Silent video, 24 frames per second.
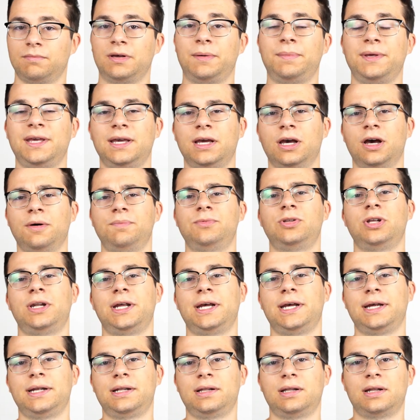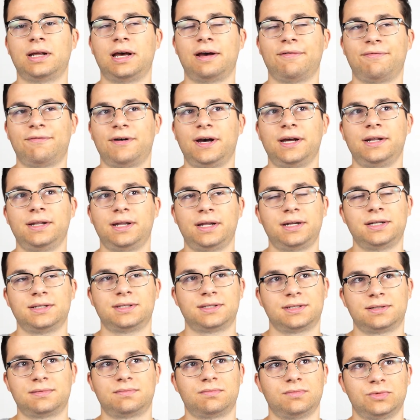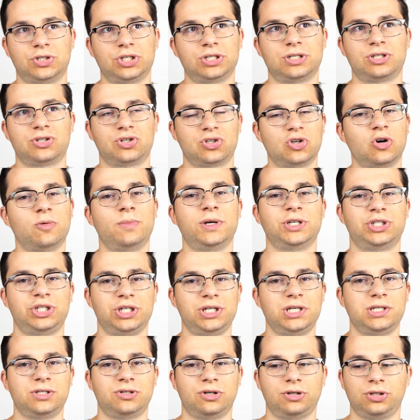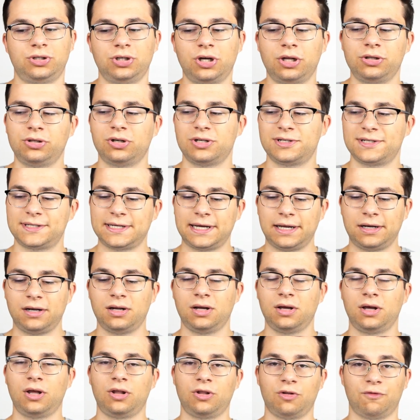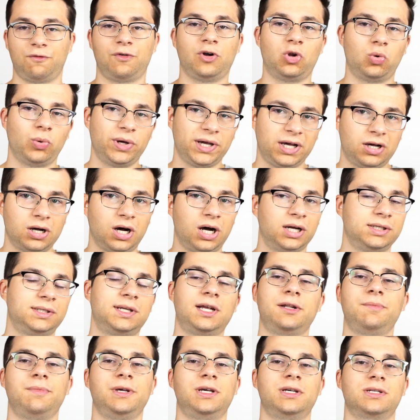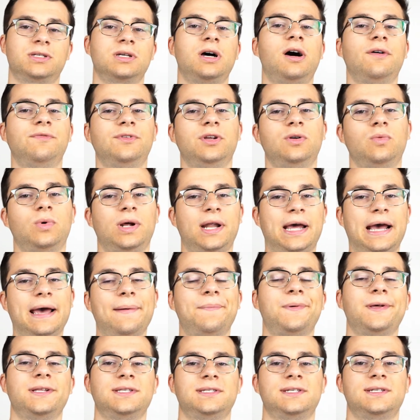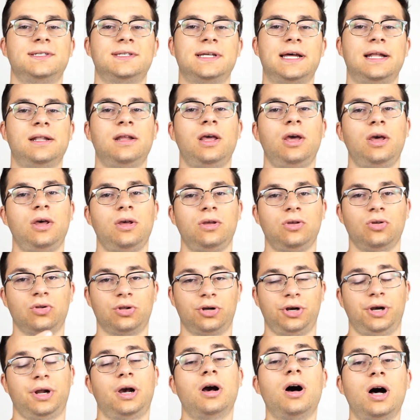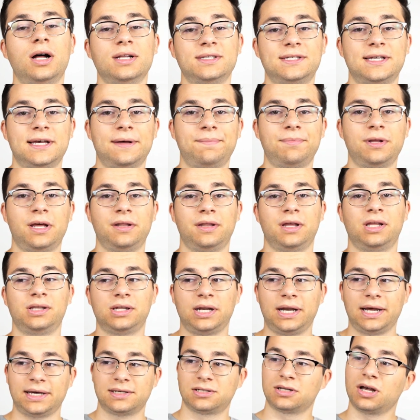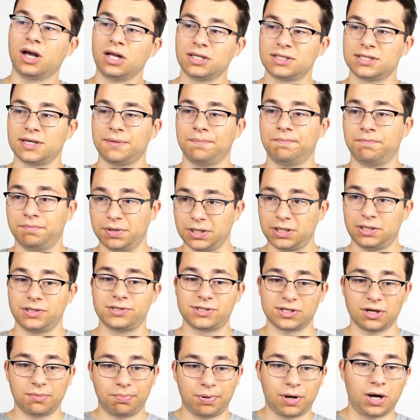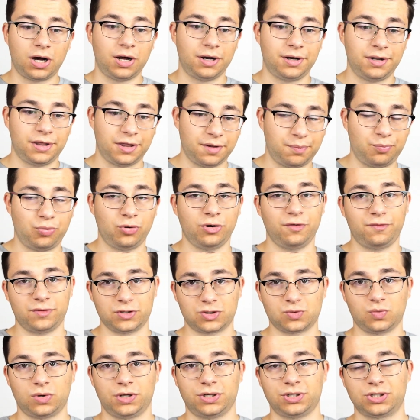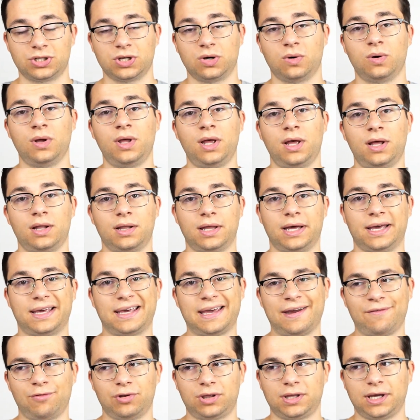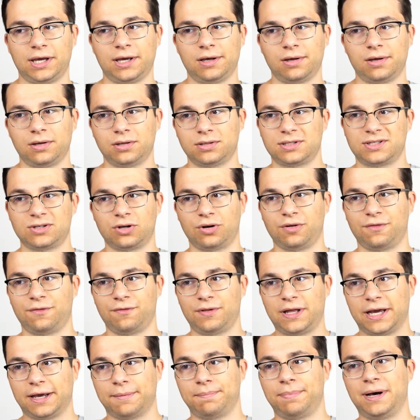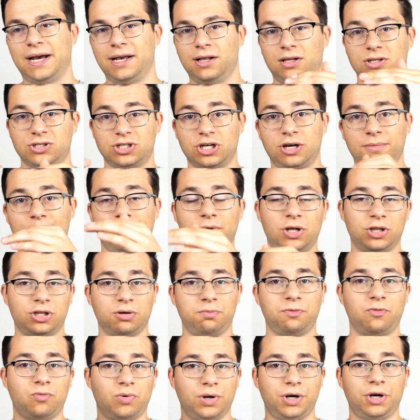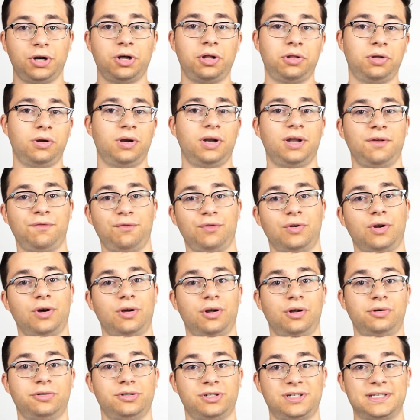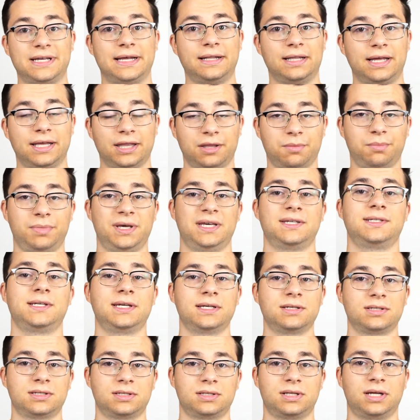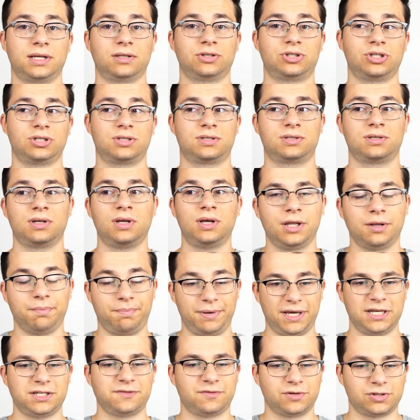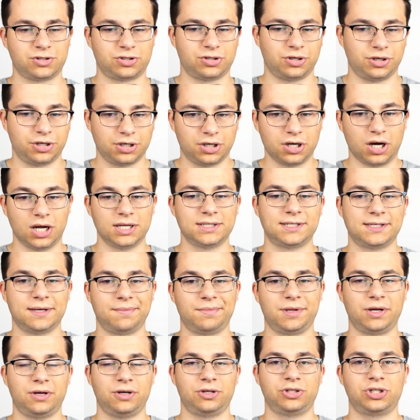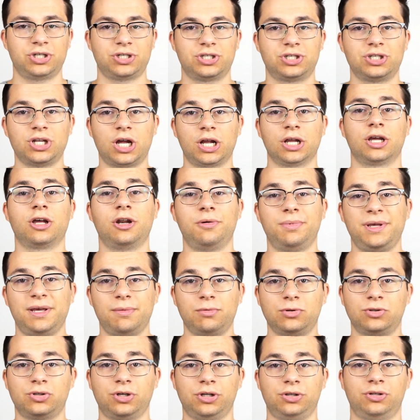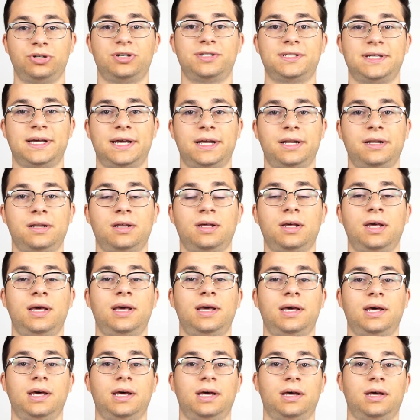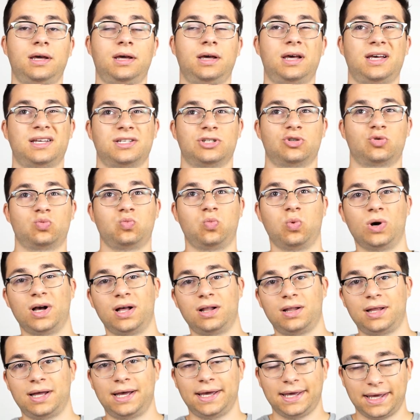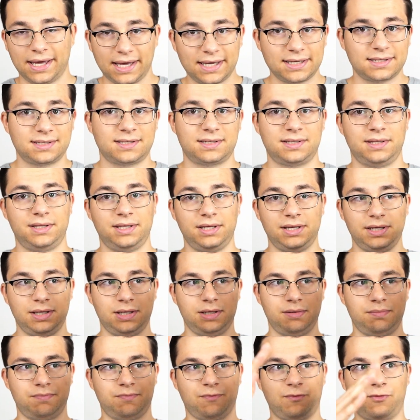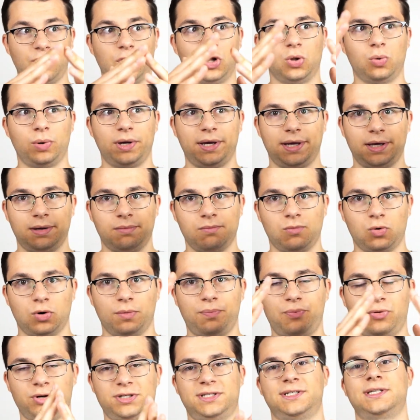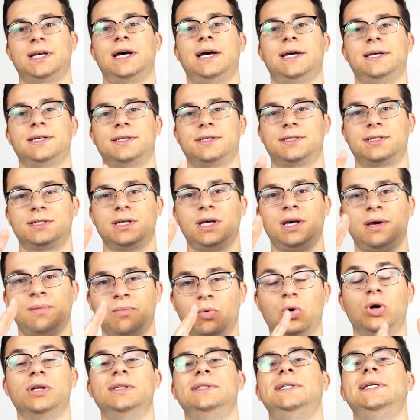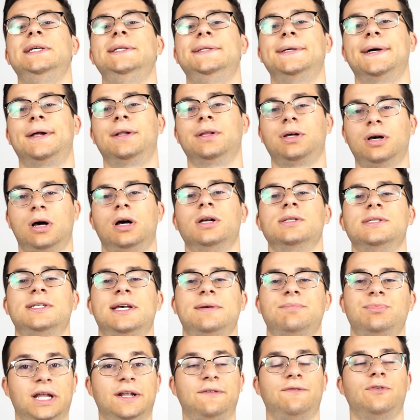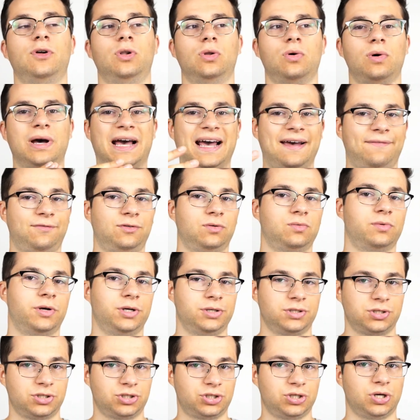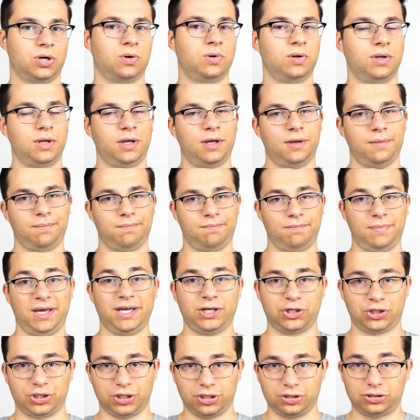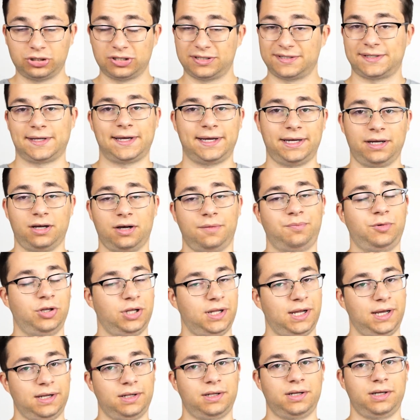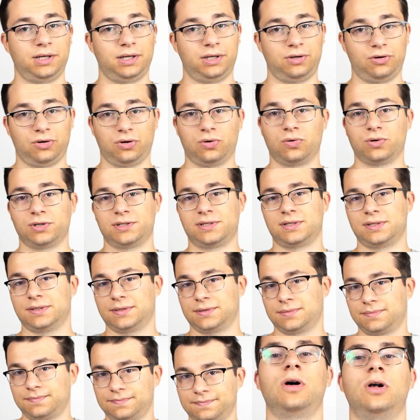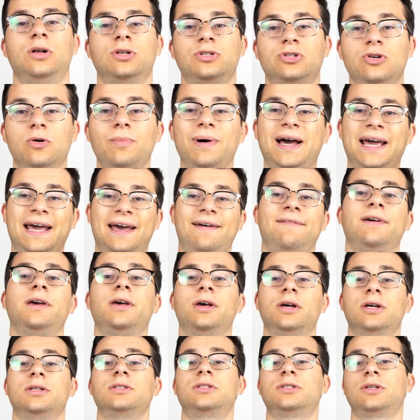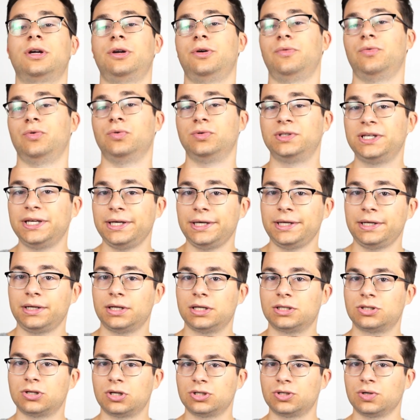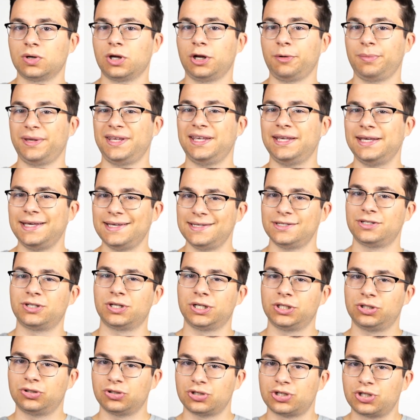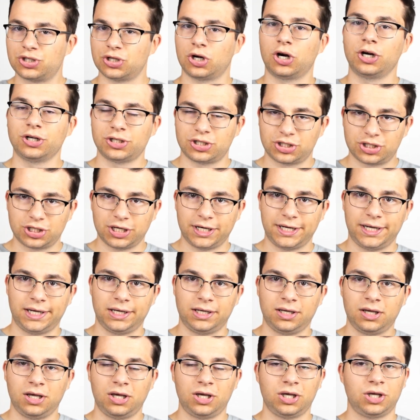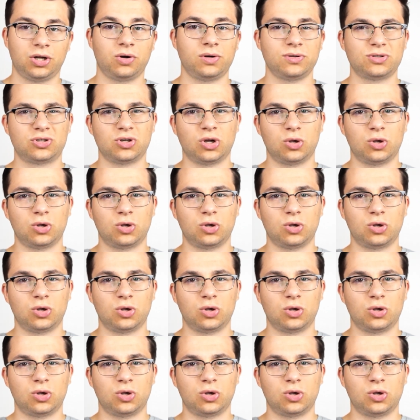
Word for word: by being up to date, I find that it's just so much easier to understand the following content because often what happens is that you learn a concept, and then the next concept builds upon the previous one. So like everything sort of like piles up on top of one another, and if you don't understand like the basics, like just the base of a certain concept, then you're just not going to be able to understand uh, as well, I guess, the following more precise, more detailed concept that follow afterwards. So make sure to stay up to date in your courses. Also, by having a good study routine, it's also going to be easier to start studying. You know, it's